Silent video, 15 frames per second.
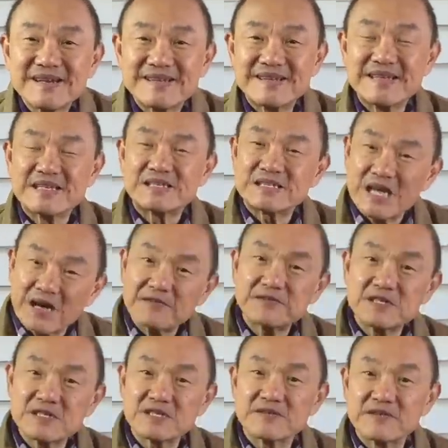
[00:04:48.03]
The
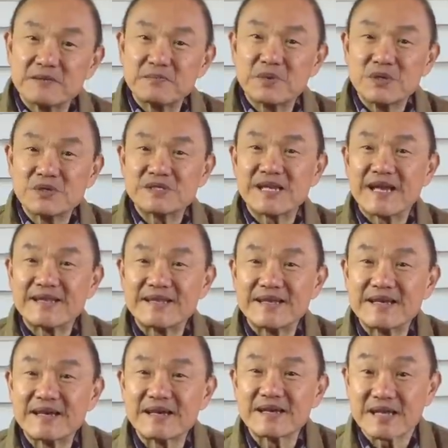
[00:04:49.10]
toughness of the boots and
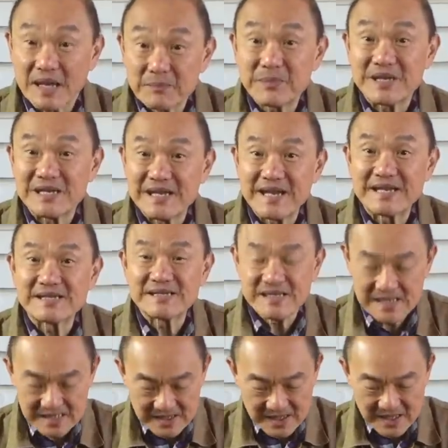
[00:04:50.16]
their company
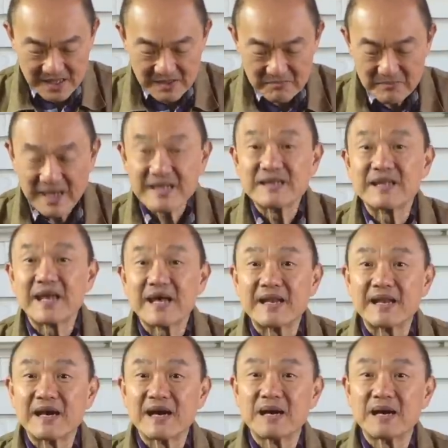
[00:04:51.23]
legacy meant that